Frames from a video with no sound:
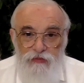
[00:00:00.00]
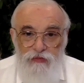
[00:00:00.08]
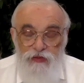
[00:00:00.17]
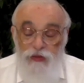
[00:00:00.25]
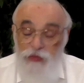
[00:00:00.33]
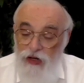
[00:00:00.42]

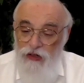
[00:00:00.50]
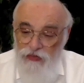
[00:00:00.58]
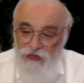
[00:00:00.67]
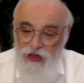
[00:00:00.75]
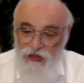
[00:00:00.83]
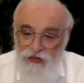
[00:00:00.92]
The brain
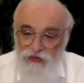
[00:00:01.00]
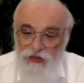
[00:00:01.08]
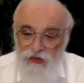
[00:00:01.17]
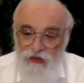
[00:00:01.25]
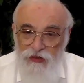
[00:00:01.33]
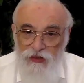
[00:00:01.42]
affects the
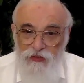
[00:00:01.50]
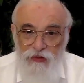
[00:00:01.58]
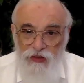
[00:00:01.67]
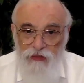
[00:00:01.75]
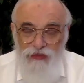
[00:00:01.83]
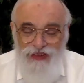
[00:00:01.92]
finger, yes, but I'm
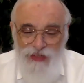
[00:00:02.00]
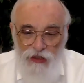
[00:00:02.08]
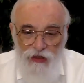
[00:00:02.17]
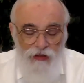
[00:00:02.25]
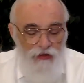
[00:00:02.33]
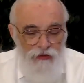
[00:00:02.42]
talking about
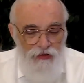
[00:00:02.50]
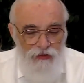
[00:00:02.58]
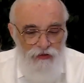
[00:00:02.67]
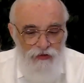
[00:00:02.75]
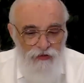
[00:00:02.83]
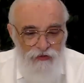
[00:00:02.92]
Seichel,
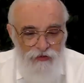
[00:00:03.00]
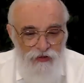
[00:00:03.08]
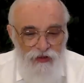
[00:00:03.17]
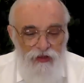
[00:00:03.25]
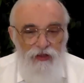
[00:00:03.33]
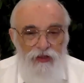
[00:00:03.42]
not
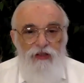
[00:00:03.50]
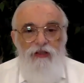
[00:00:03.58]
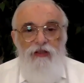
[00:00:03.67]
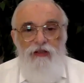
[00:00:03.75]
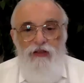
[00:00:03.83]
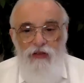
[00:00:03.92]

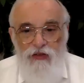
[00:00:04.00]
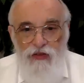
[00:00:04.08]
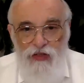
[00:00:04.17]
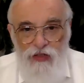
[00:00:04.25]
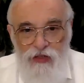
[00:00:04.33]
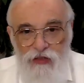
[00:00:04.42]
the
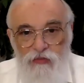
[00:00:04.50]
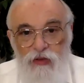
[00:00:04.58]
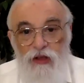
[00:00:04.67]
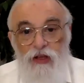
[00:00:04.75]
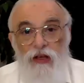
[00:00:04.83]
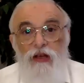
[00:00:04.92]
nervous system.
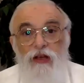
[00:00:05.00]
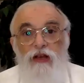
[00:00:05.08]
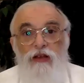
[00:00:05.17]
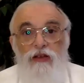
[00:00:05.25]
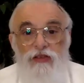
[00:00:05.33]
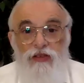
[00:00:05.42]

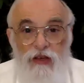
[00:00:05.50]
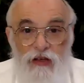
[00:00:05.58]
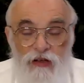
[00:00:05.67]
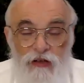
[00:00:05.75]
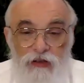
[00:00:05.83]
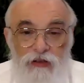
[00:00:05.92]

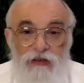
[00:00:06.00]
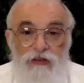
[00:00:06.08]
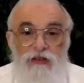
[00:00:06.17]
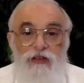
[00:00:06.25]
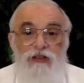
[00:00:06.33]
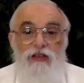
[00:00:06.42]
Seichel
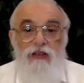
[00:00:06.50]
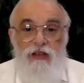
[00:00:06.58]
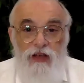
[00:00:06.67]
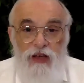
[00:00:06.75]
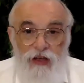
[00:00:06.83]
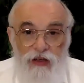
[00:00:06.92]
is in
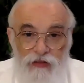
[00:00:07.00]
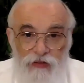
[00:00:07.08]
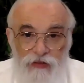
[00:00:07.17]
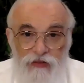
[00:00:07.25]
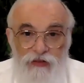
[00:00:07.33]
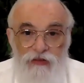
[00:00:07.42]
the head,
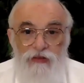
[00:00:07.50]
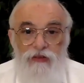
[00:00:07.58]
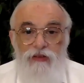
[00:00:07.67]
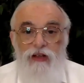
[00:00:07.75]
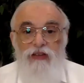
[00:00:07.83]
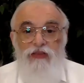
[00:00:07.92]

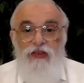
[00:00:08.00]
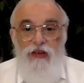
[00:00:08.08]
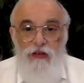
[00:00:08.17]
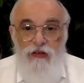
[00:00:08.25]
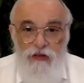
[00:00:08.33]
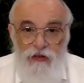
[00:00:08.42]
not in the
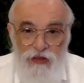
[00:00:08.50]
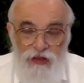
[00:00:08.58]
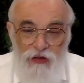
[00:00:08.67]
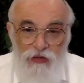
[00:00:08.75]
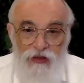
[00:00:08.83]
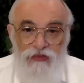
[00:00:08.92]
finger. You don't
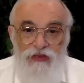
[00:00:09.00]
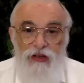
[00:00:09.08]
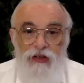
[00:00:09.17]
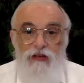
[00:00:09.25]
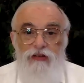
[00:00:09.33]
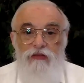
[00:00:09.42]
think with your
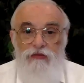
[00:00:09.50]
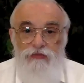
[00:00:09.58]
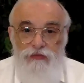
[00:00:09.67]
finger